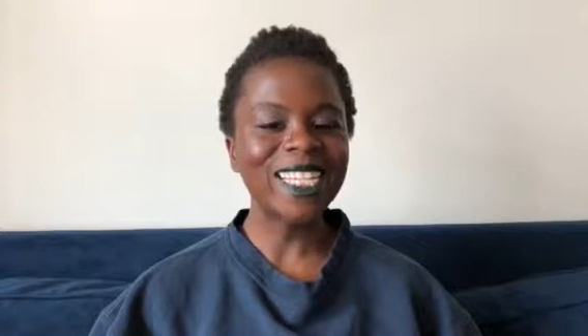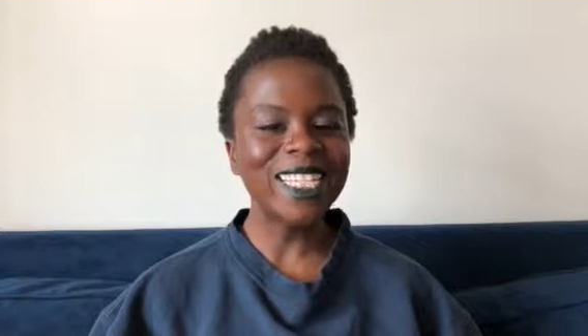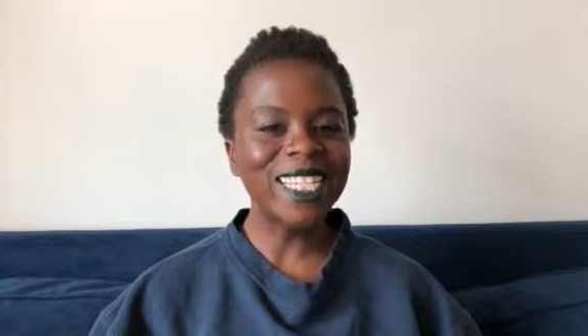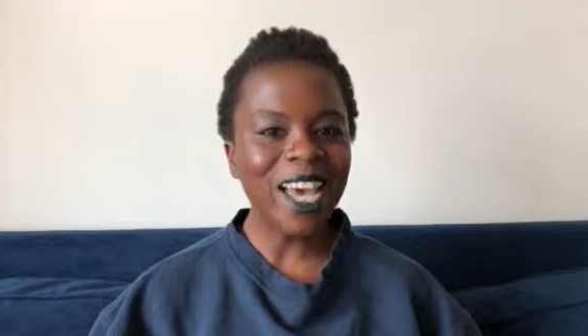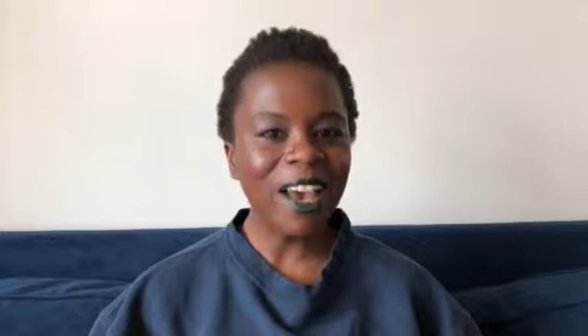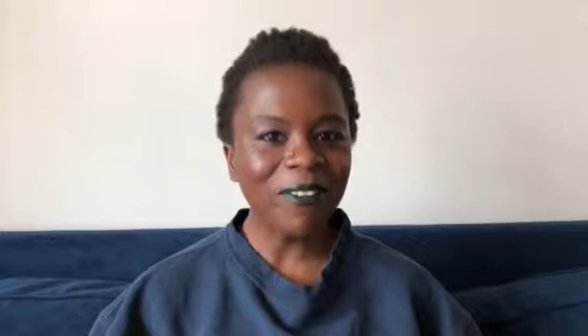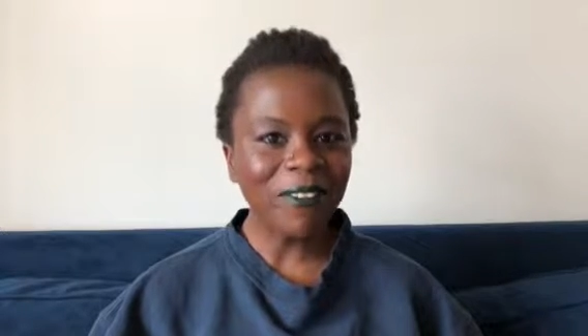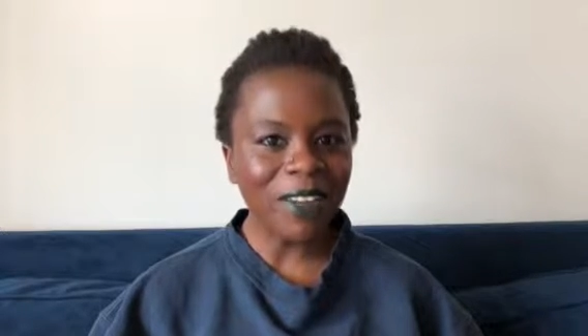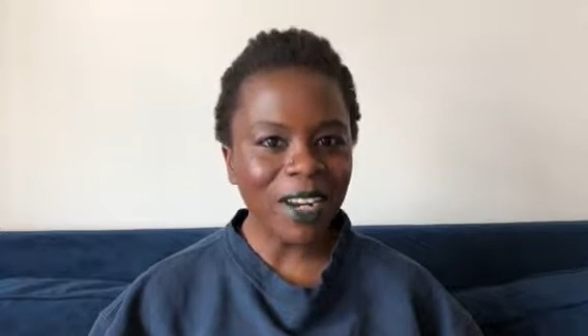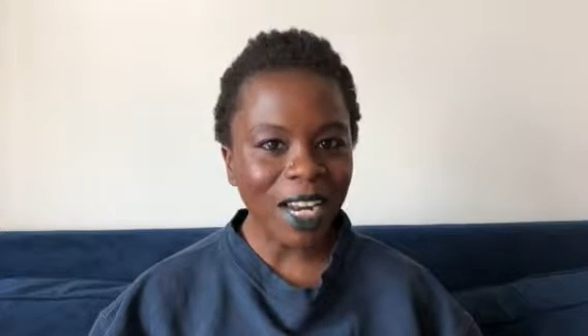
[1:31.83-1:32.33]

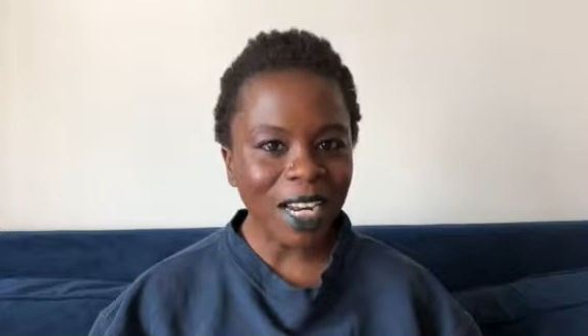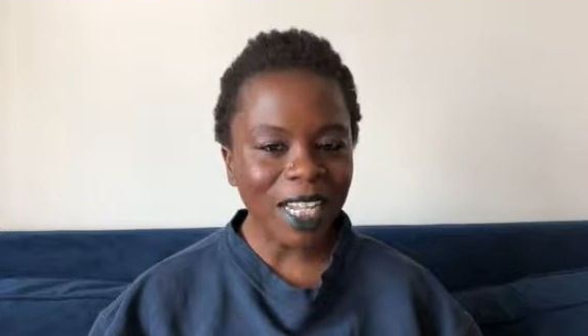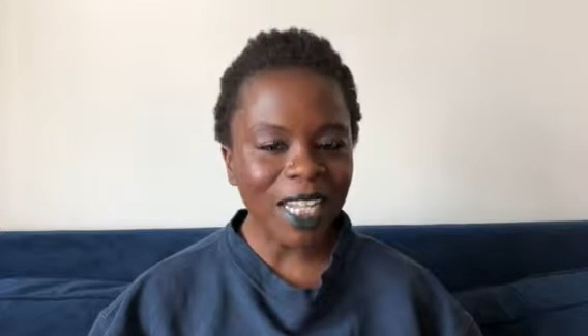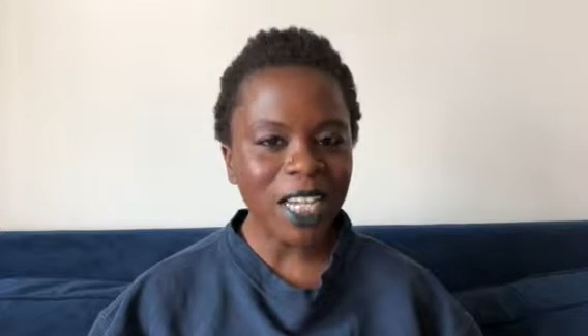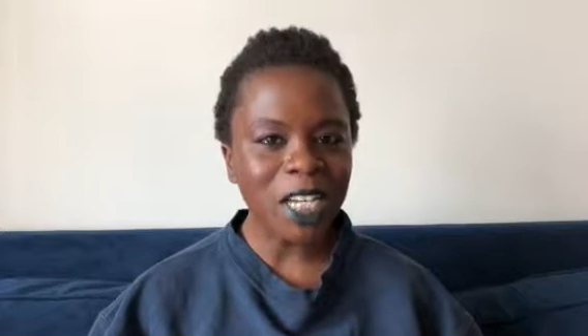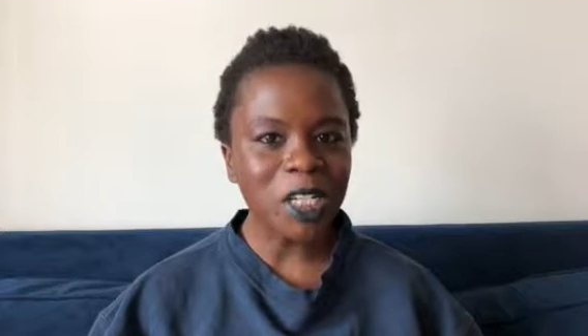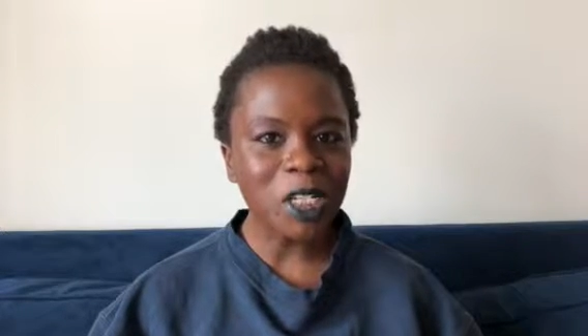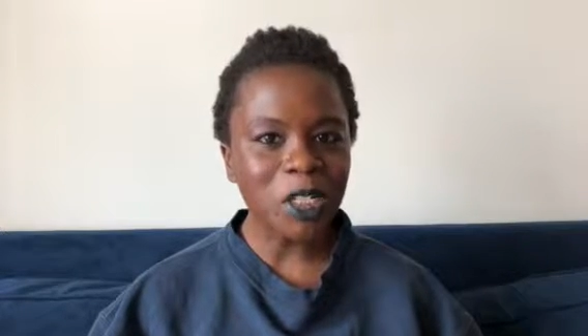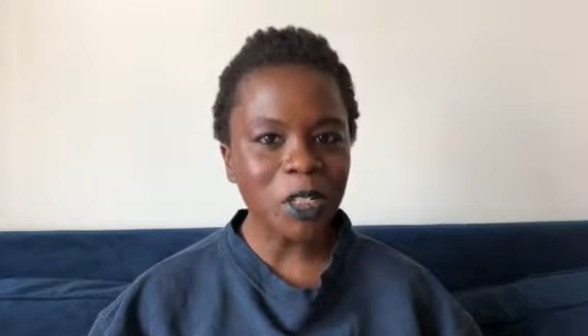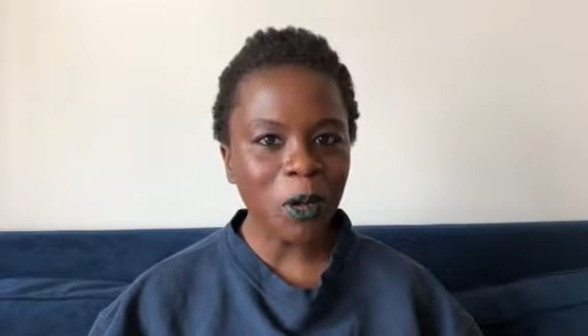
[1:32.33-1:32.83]

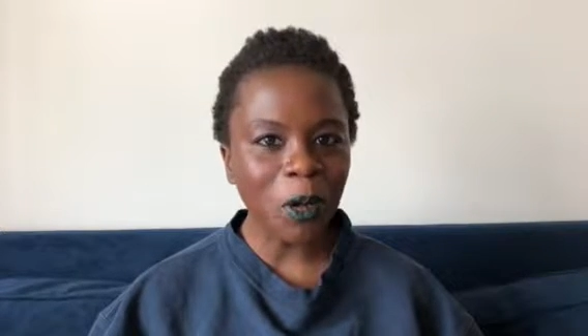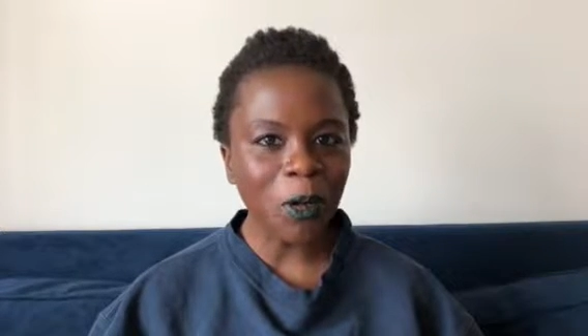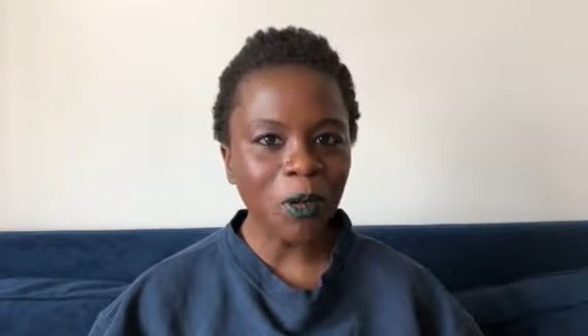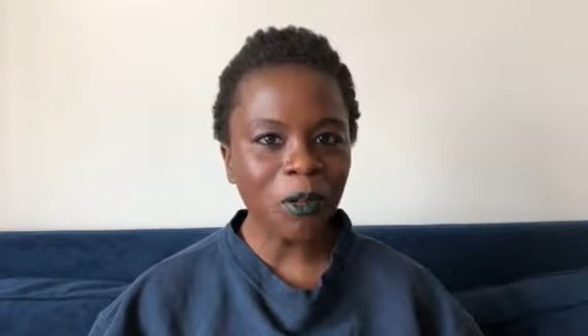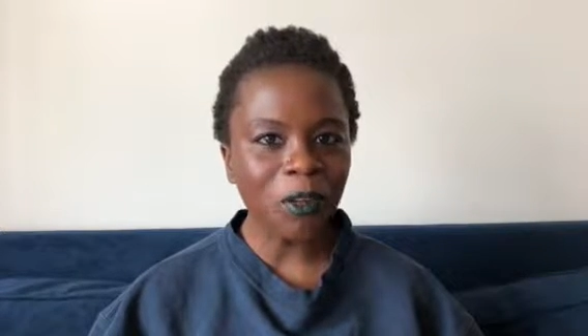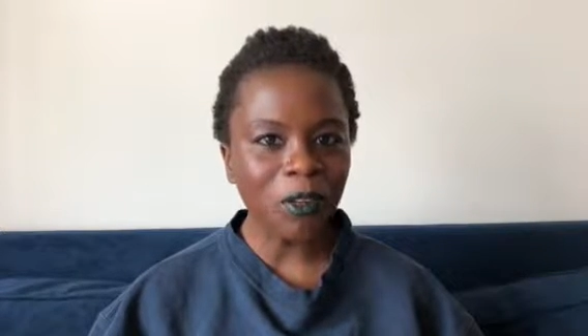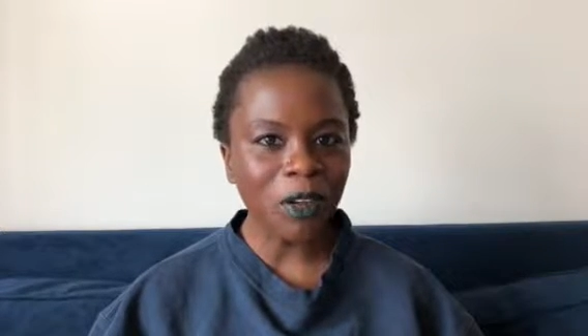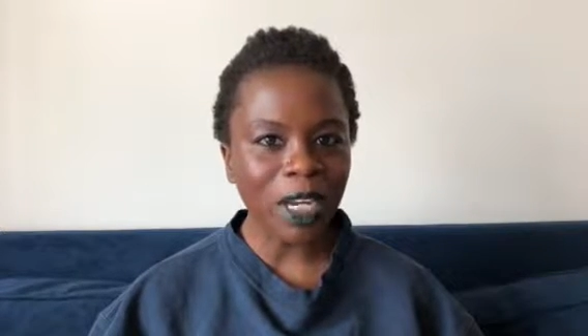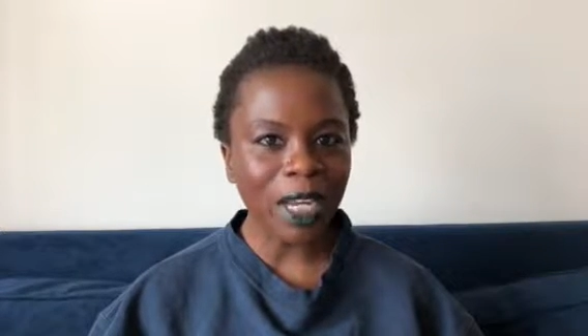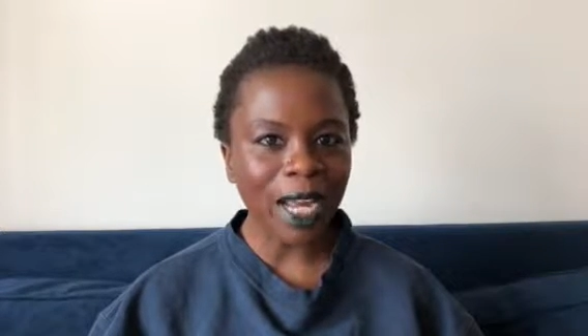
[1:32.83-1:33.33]
Definitely
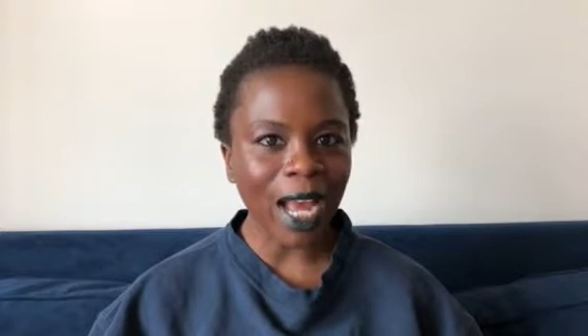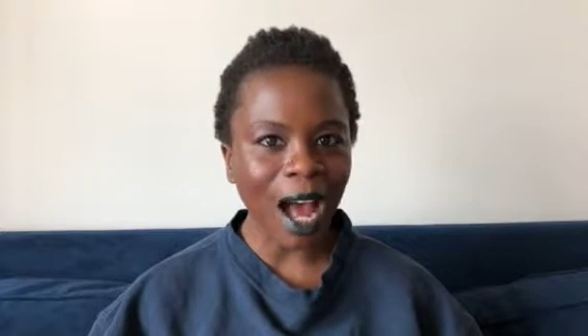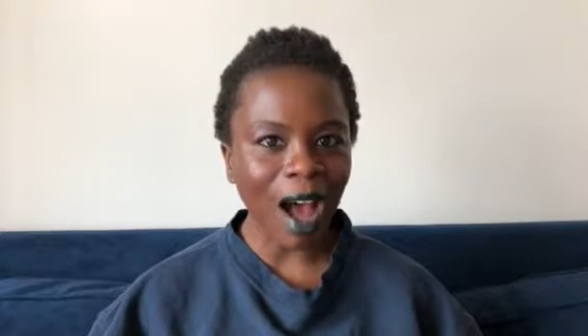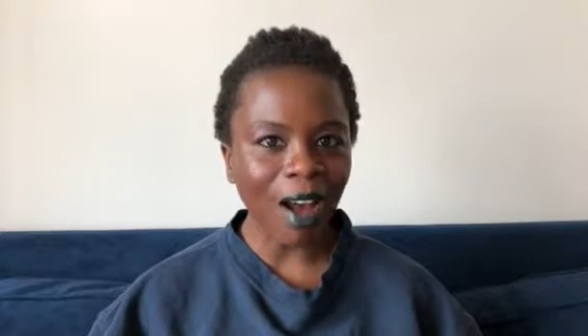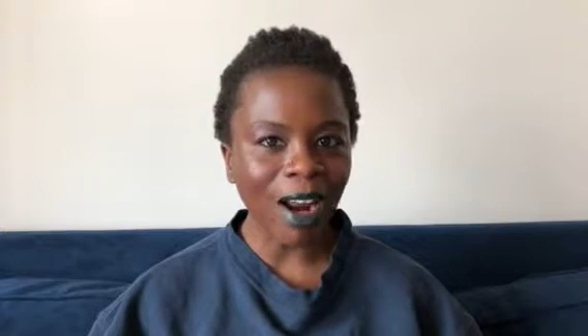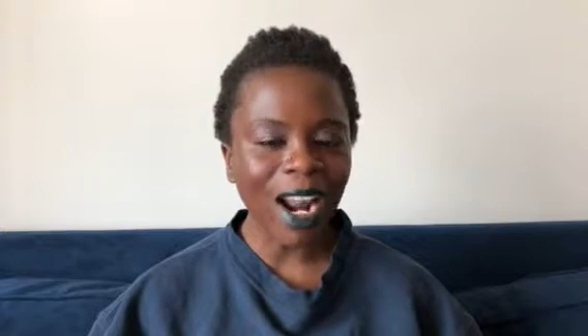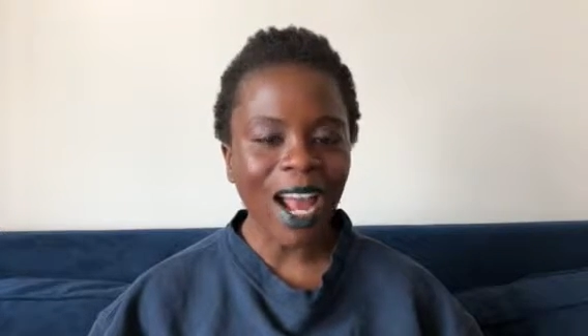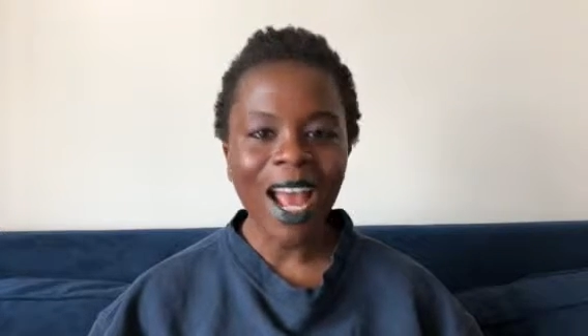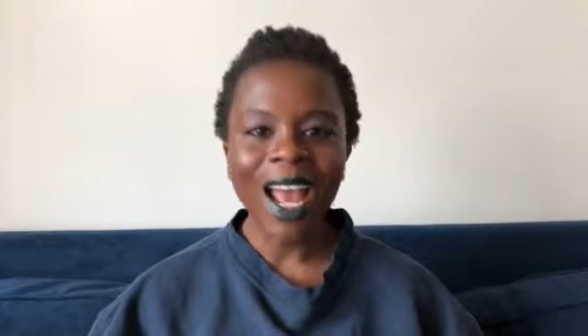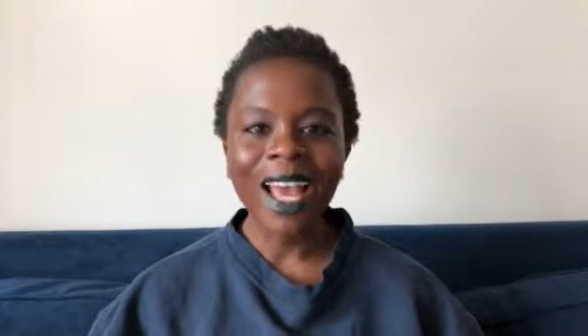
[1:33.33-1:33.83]
don't freak
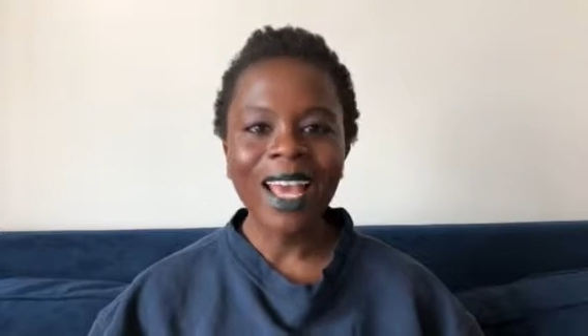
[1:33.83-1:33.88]
out.